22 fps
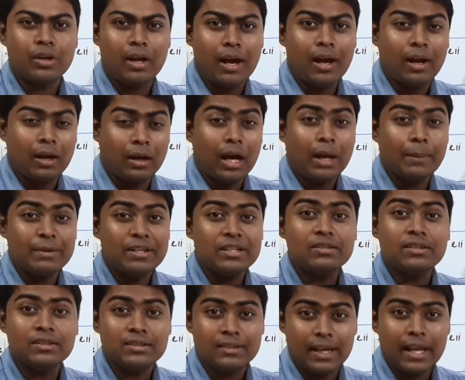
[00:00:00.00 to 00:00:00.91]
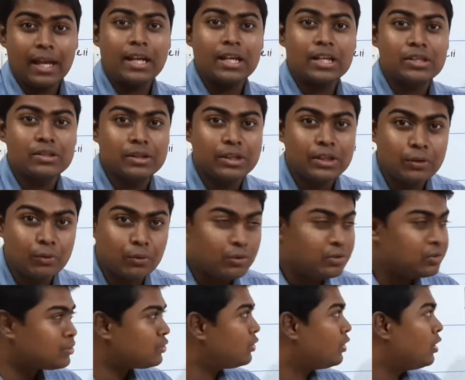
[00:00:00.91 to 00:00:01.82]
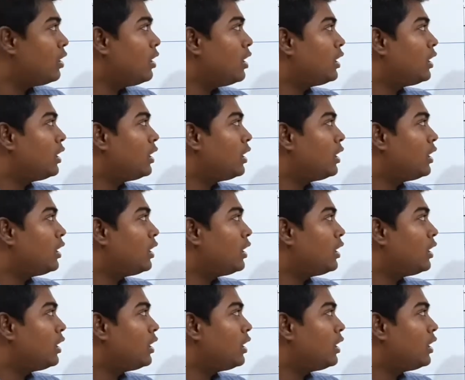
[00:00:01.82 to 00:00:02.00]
the say is used.